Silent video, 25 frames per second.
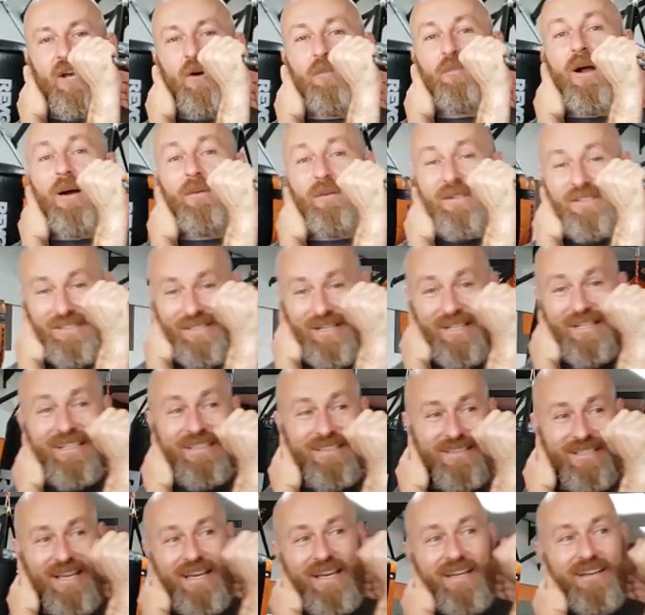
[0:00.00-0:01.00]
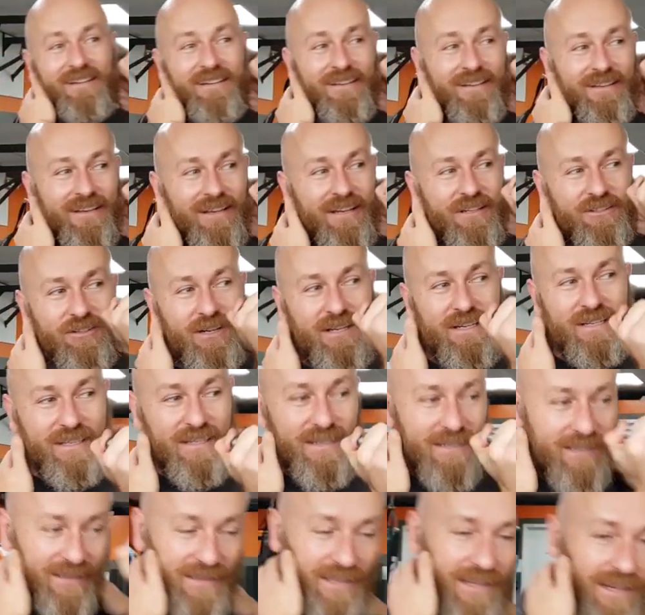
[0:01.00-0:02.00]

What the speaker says: He'll probably duck his head and try to get in